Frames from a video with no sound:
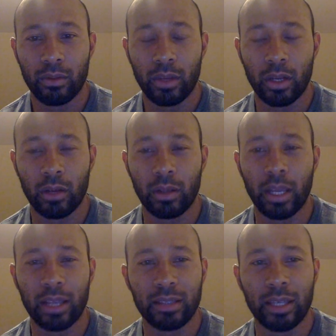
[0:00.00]
You know,
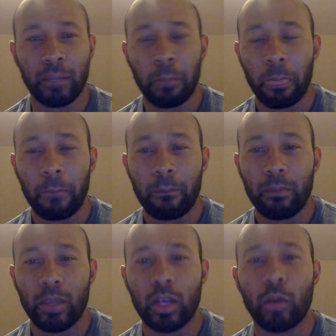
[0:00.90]
like I said,
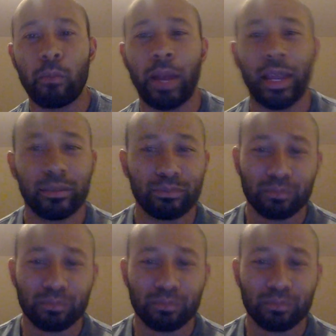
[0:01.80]
you know, by